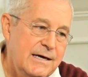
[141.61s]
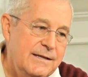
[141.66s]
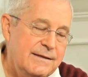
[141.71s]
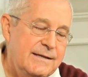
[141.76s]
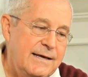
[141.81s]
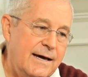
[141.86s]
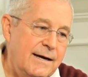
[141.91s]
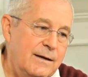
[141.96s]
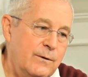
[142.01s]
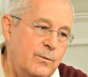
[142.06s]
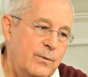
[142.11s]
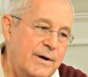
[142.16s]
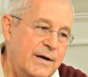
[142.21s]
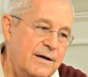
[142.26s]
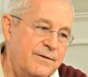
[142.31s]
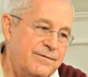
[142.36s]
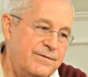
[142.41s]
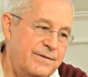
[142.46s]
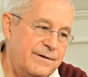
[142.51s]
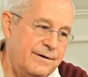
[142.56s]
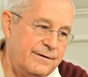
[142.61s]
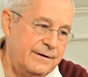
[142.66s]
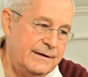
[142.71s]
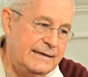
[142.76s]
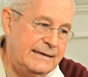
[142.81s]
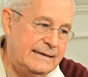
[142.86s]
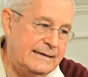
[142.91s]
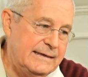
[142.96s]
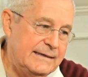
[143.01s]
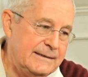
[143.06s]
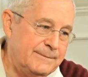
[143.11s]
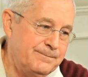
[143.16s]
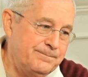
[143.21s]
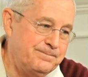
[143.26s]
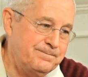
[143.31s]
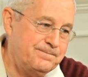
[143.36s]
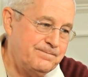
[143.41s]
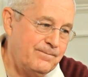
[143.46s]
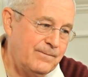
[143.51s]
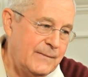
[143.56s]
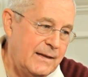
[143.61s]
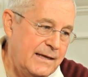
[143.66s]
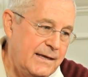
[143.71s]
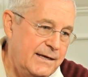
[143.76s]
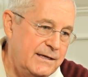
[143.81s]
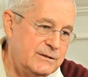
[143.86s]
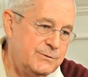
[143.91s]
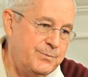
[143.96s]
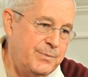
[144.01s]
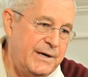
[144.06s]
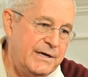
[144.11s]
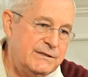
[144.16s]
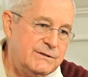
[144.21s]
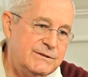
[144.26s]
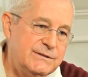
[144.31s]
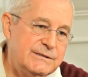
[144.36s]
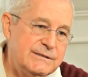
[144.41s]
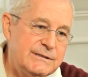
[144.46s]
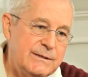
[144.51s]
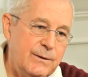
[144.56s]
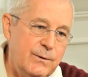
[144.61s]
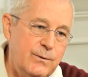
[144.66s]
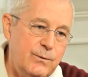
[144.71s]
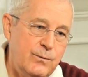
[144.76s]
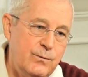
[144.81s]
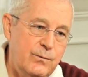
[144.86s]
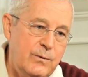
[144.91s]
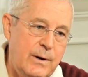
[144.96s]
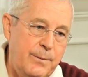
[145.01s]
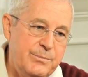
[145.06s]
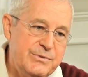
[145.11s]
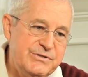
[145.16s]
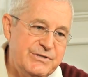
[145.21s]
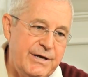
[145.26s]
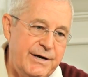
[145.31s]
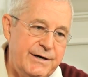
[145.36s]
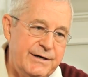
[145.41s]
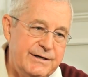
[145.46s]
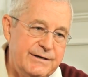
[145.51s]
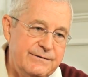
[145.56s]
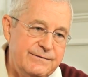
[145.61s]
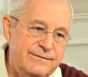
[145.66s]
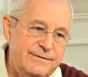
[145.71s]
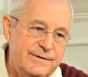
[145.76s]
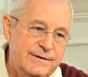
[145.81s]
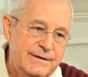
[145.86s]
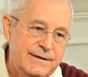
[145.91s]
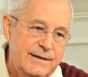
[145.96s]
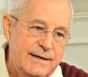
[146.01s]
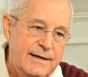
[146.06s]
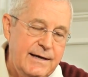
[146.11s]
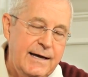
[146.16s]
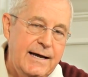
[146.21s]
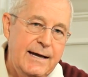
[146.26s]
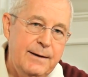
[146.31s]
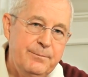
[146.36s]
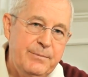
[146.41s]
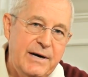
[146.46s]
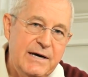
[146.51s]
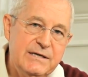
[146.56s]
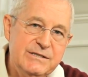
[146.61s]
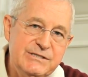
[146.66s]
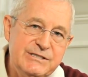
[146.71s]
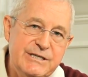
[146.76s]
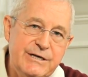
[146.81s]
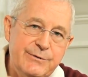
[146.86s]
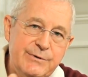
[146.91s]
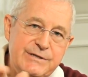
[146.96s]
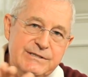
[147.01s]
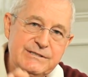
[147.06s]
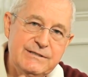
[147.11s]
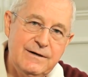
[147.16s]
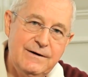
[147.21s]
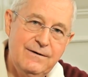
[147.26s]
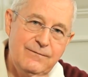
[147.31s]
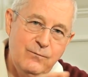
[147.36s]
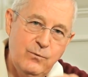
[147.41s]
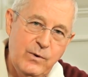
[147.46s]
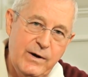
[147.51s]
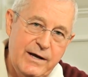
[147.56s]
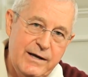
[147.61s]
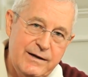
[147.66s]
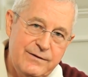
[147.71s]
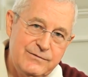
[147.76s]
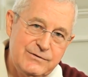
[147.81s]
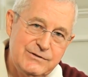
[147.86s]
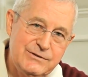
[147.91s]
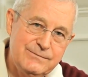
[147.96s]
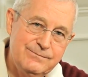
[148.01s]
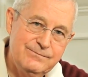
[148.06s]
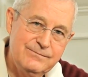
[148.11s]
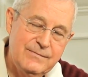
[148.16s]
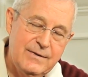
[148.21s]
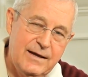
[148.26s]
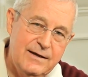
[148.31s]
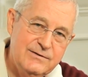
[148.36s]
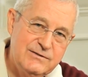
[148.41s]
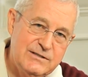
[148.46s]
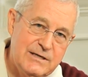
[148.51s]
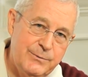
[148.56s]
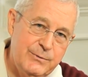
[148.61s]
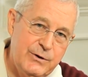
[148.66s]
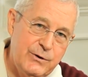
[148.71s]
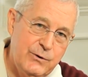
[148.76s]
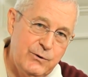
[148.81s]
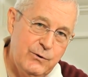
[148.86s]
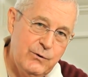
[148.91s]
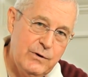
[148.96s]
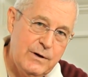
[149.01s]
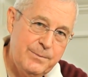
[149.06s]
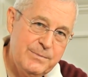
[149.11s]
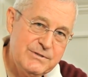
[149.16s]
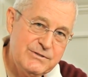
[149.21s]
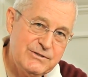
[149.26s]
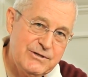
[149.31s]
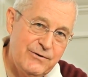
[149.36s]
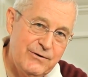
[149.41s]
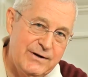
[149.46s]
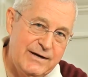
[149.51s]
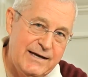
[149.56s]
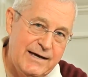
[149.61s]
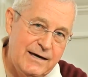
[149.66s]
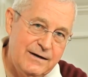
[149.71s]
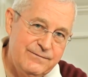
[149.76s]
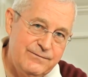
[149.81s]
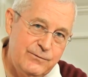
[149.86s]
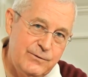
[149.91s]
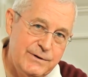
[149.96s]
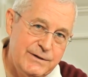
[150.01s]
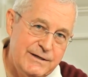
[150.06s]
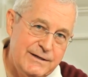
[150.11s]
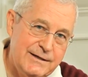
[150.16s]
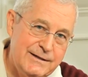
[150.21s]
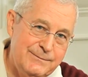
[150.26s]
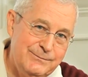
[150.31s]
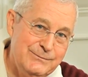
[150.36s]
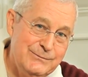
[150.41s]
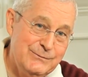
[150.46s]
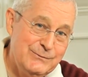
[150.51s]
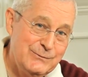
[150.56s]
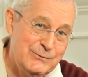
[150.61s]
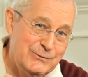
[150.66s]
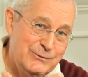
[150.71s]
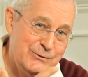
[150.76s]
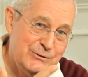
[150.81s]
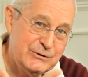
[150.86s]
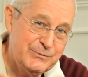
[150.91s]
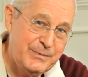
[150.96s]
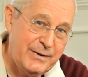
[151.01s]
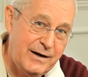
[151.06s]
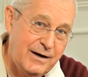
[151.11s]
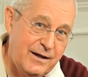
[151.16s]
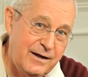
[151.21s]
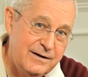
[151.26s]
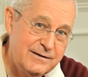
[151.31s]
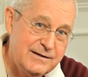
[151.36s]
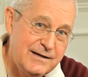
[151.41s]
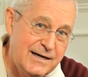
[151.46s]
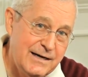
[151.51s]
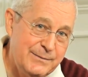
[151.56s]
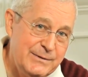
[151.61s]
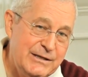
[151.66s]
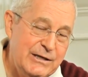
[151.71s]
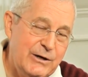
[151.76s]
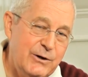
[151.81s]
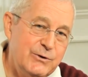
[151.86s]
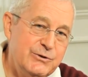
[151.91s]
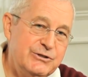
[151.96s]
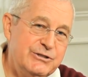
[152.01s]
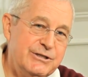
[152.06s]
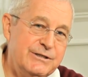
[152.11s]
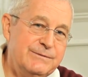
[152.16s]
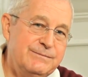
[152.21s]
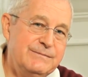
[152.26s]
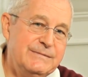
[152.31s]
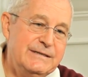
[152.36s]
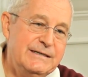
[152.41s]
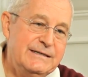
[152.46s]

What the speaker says: The Elliott wave theory is best representative by a series of waves. As someone who grew up in Southern California, who spent a lot of time in the ocean,